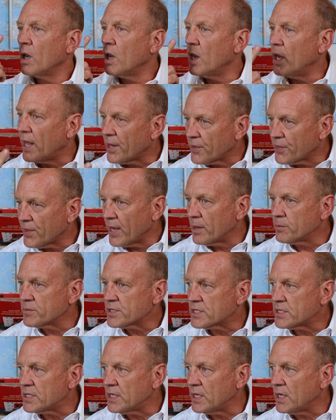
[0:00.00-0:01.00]
let them
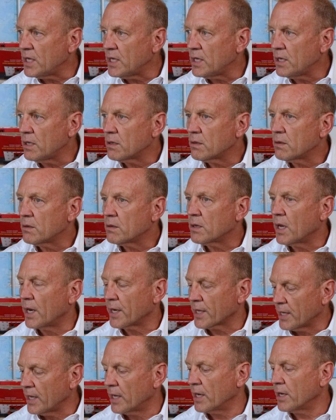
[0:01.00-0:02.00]
see, and
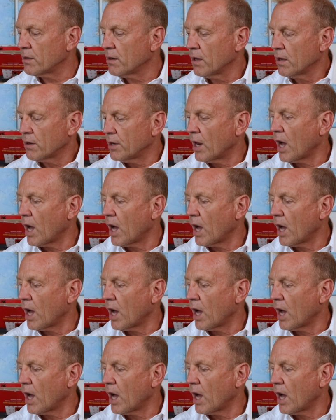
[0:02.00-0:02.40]
again,